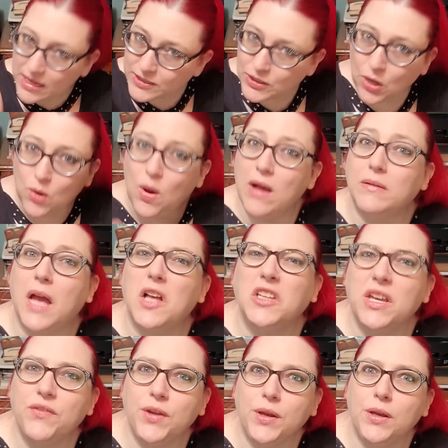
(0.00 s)
So I'll
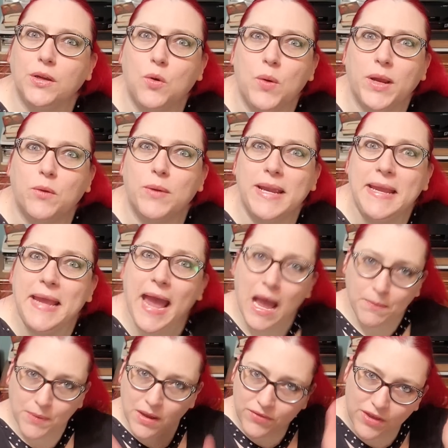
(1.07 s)
give you a quick
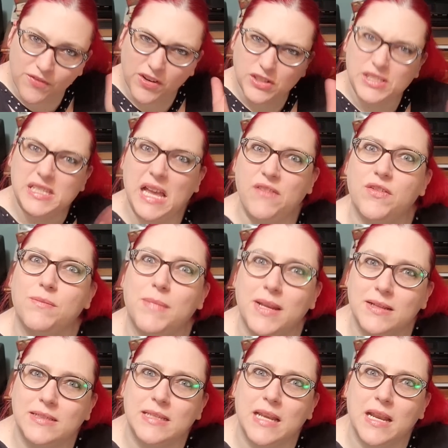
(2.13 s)
recap of the first 7
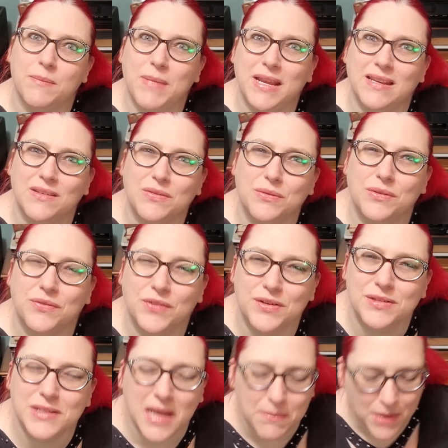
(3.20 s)
minutes that I made it through the
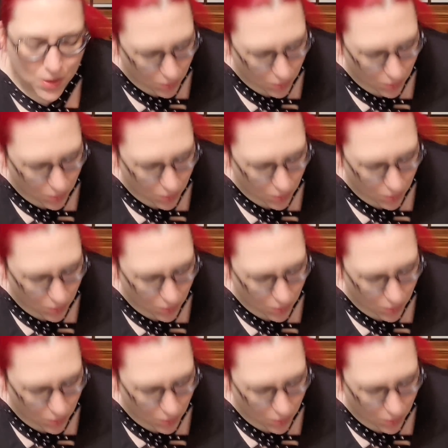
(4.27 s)
first time